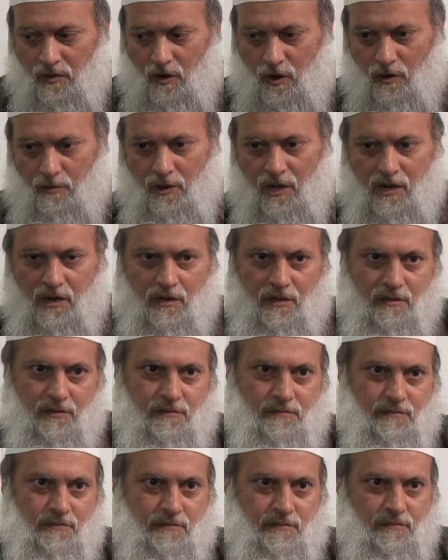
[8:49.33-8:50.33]
Umar,
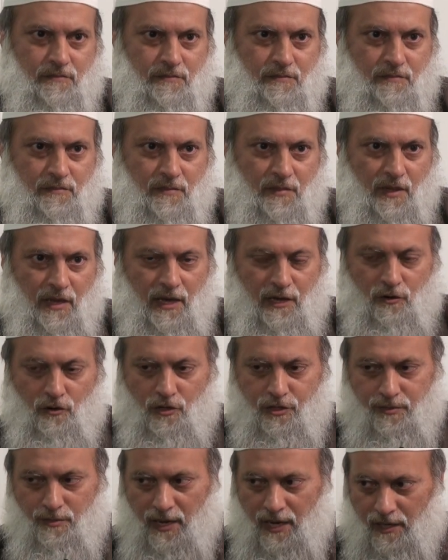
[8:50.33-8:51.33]
and
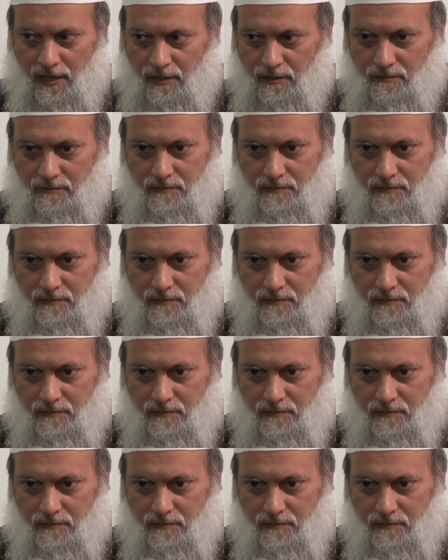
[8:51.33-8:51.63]
Uthman.